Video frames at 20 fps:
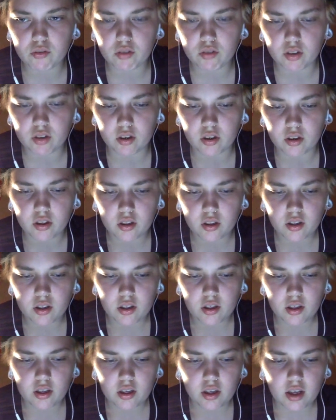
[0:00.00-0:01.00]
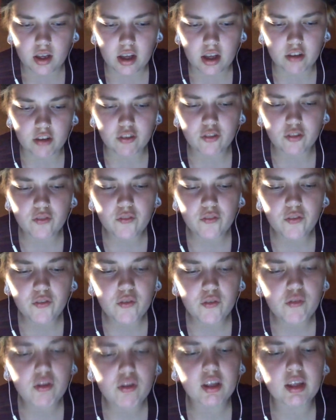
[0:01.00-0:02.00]
And I just don't
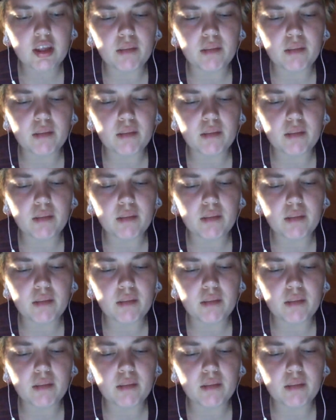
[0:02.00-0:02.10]
feel like